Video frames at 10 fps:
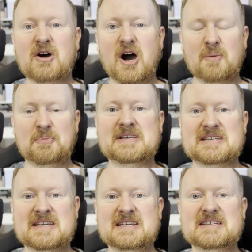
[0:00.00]

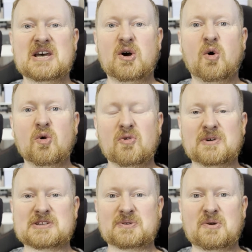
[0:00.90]
RPGs, all of
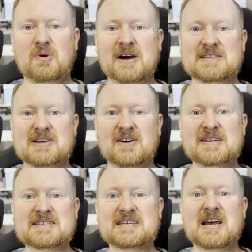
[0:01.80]
which require
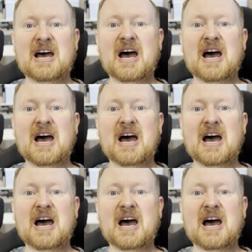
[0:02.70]
dice,